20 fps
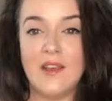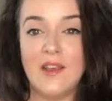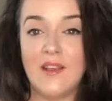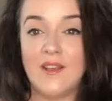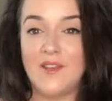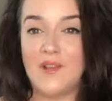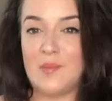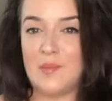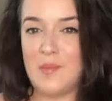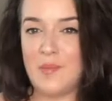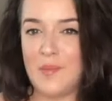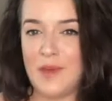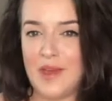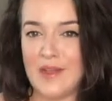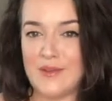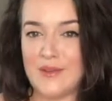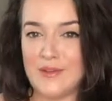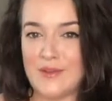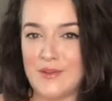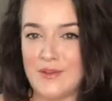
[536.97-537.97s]

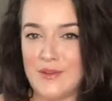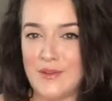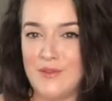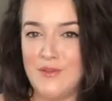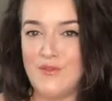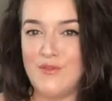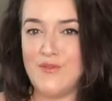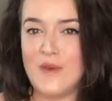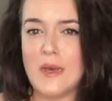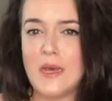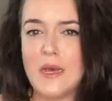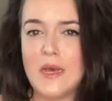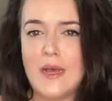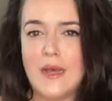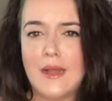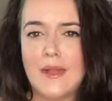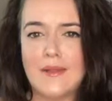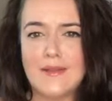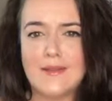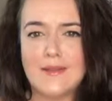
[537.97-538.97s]
expensive
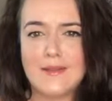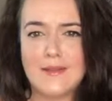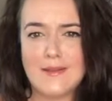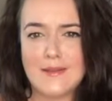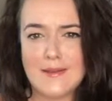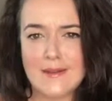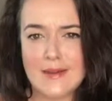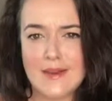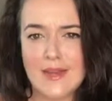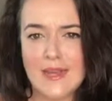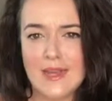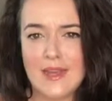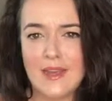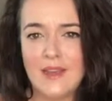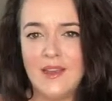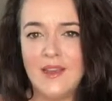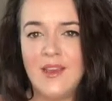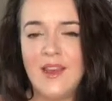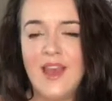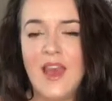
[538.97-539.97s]
and
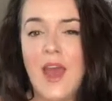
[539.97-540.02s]
stunning.